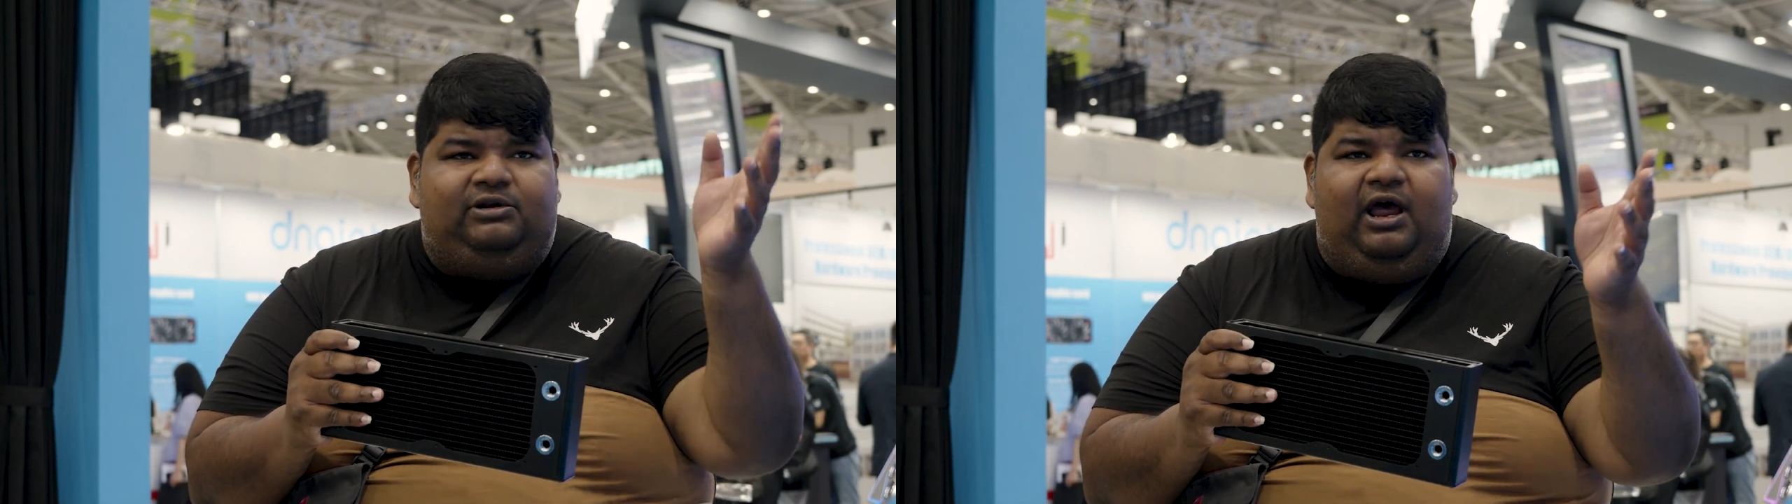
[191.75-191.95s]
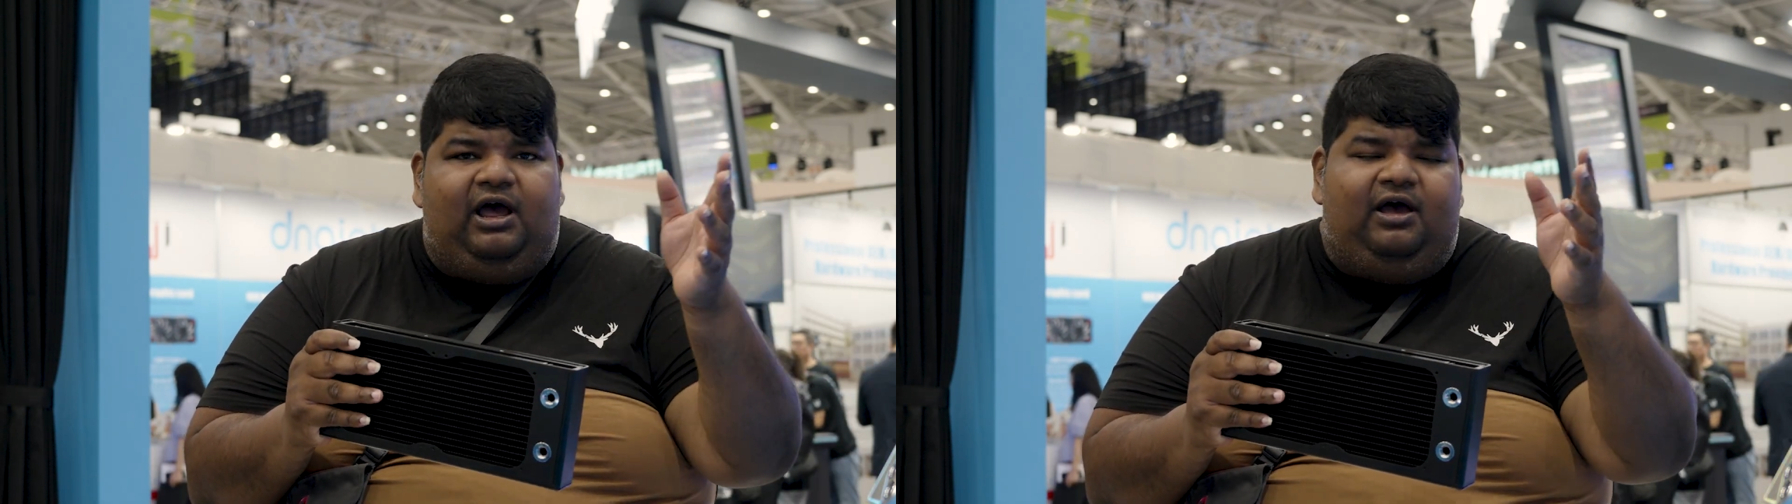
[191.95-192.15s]

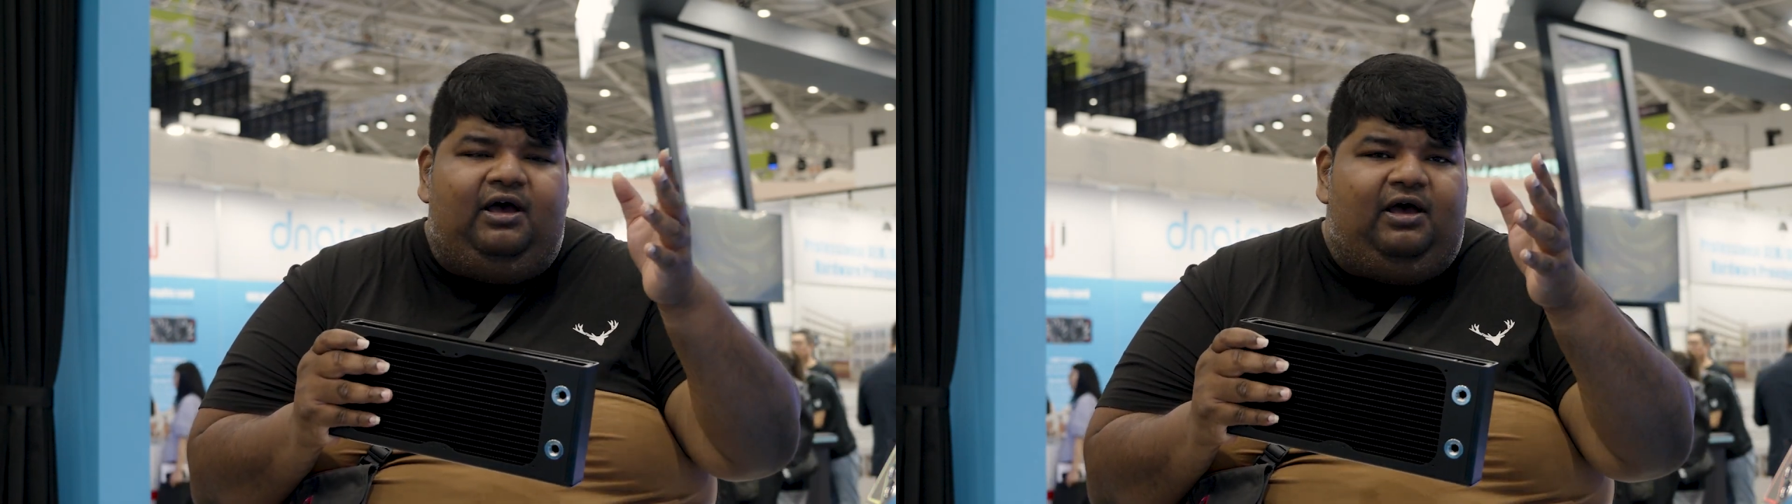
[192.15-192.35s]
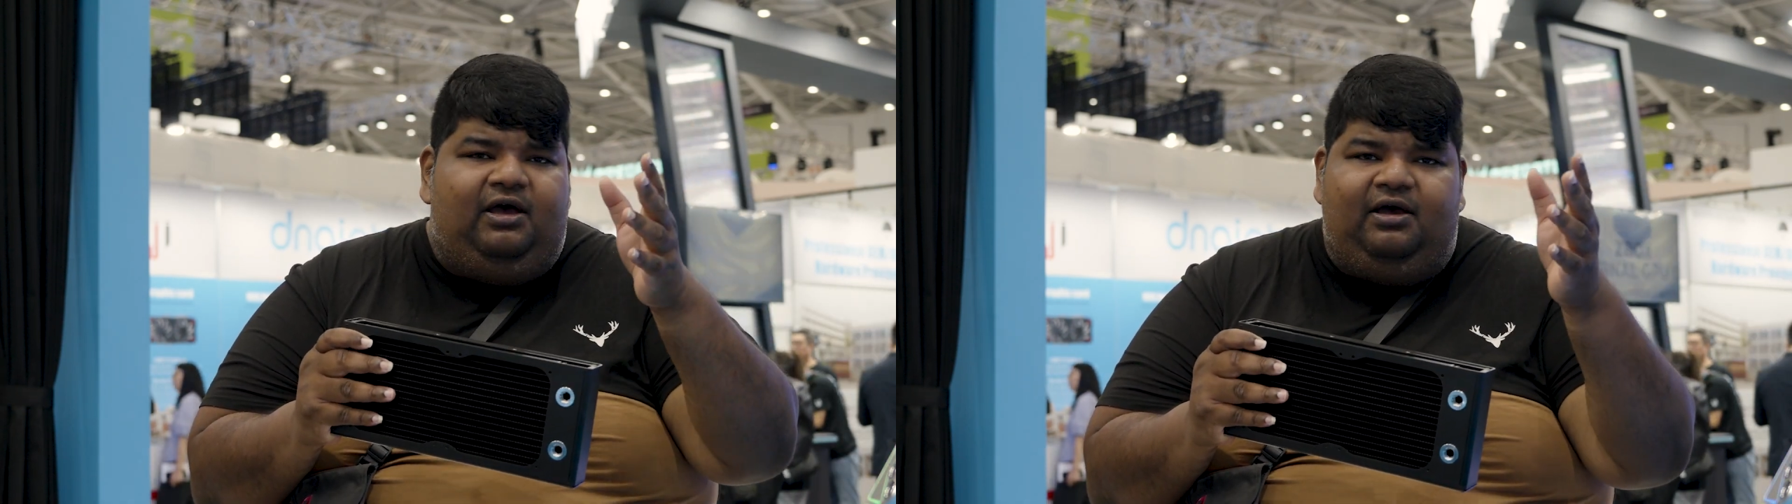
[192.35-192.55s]

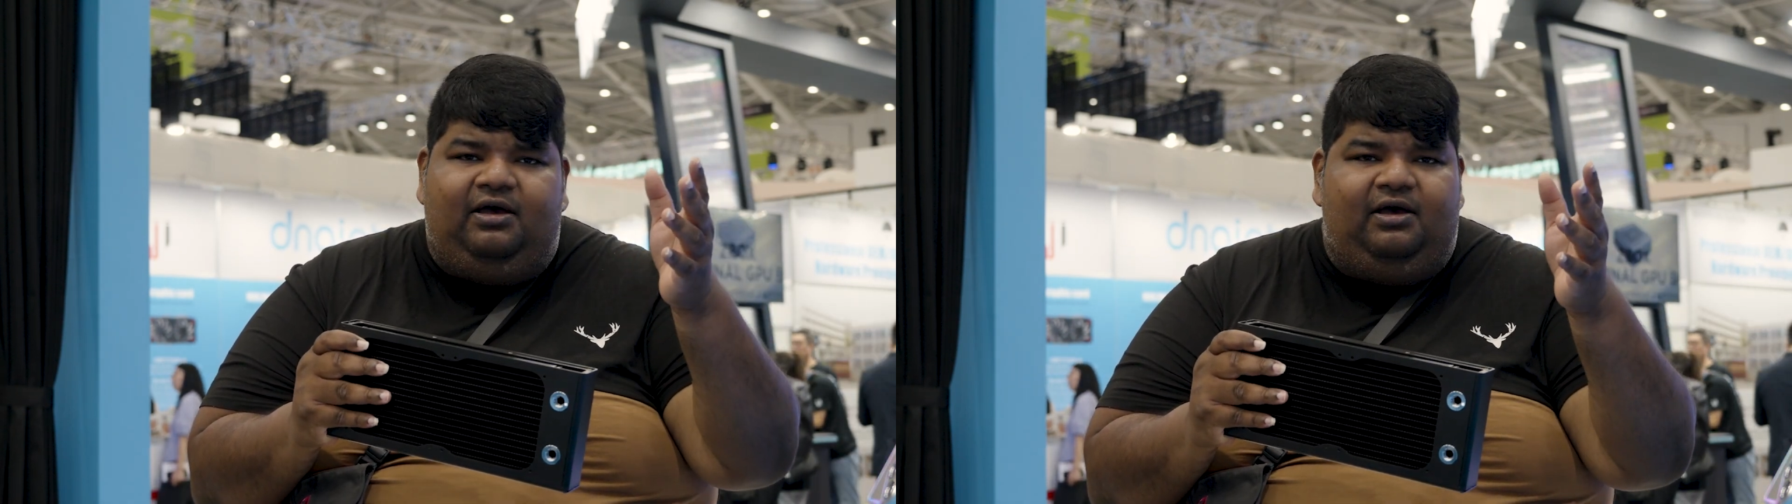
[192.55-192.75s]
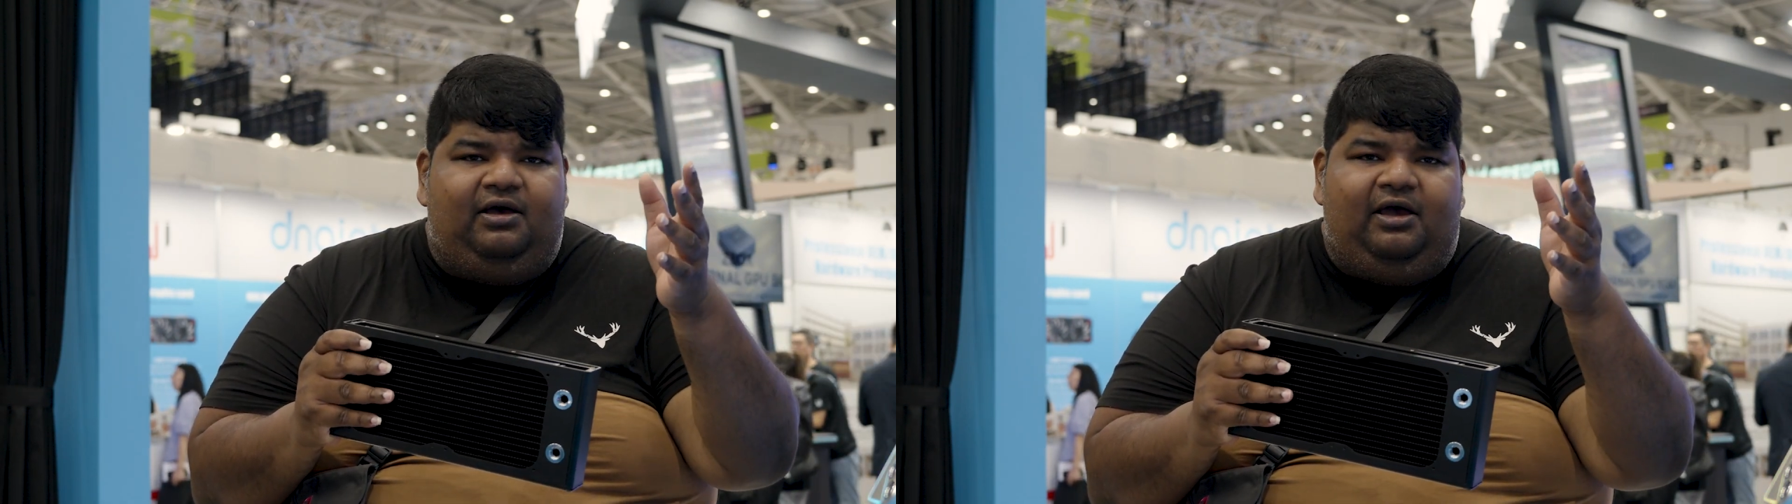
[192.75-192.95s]

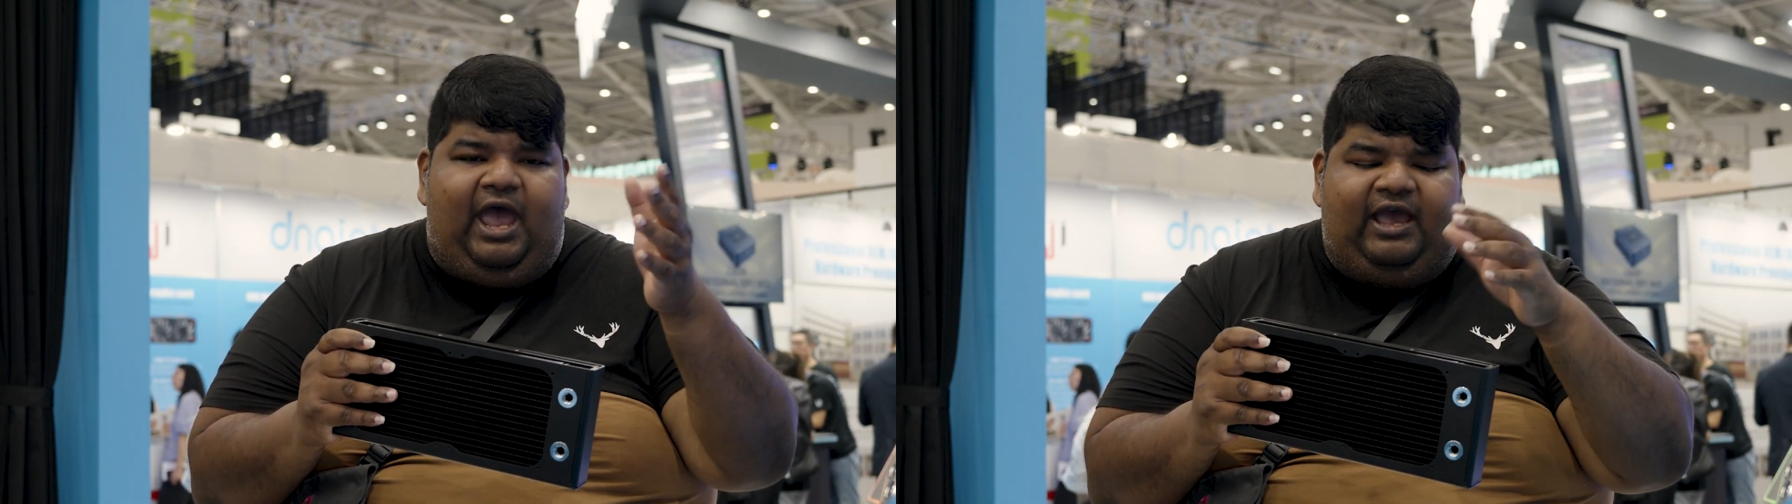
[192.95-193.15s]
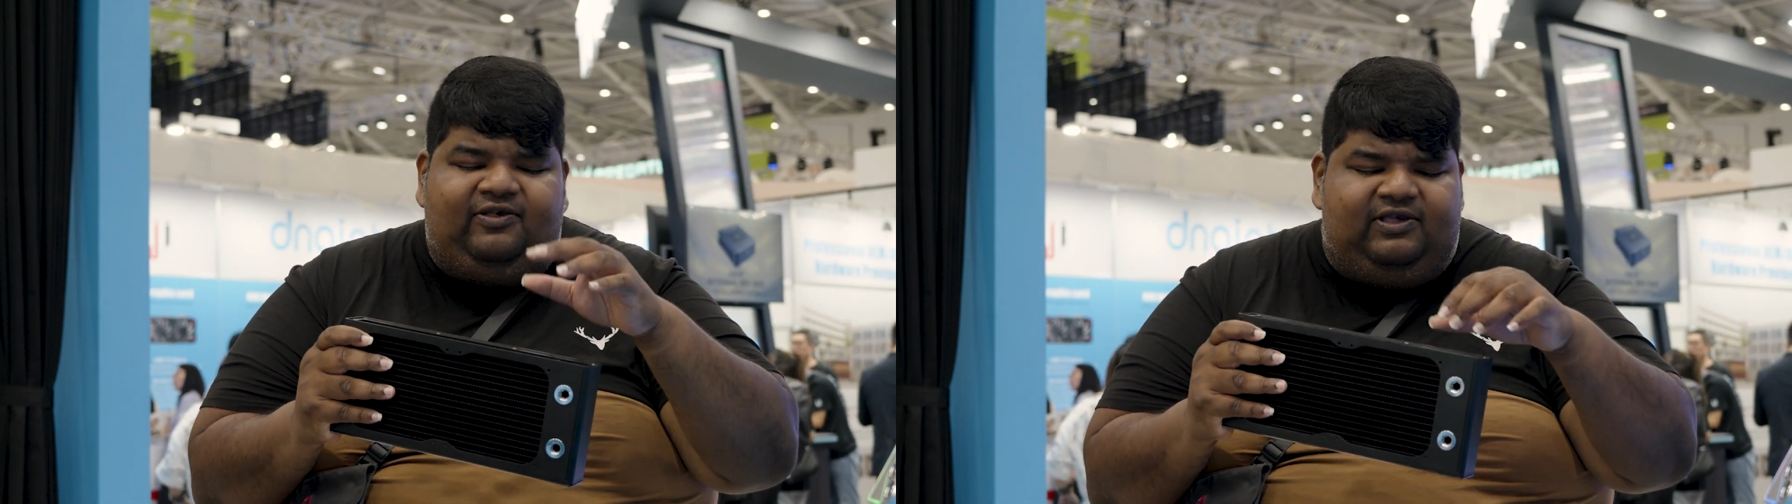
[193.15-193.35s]

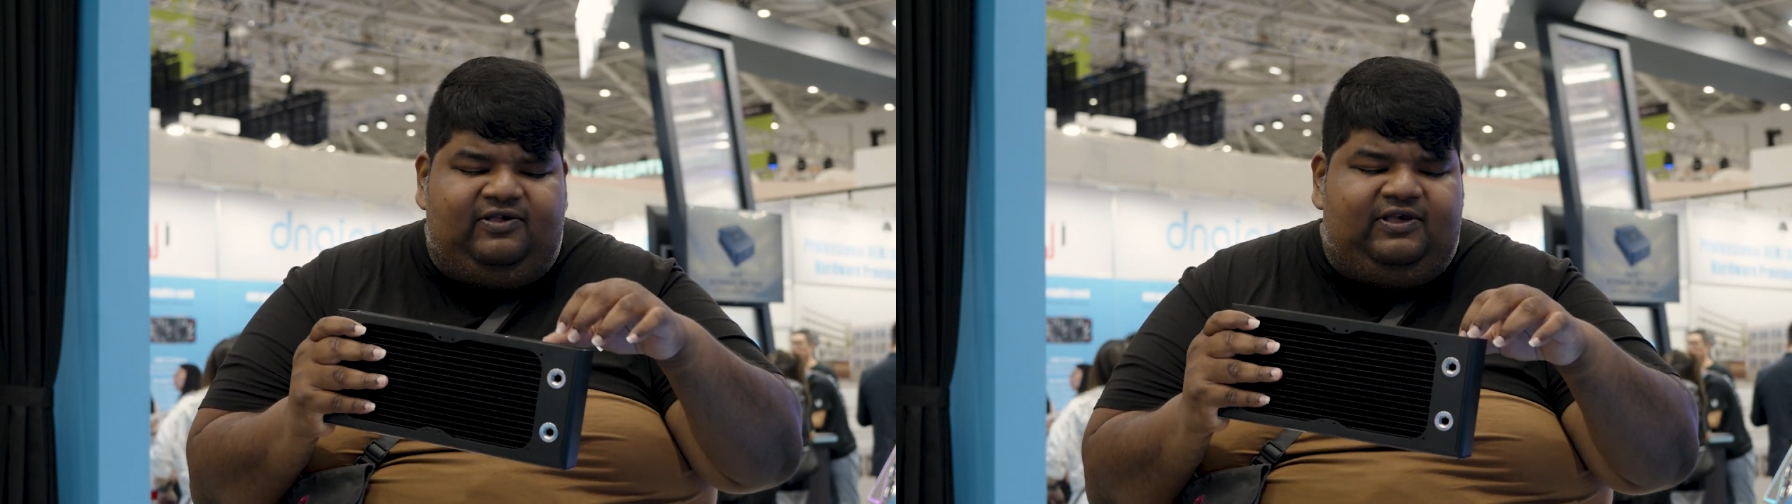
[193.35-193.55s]
XT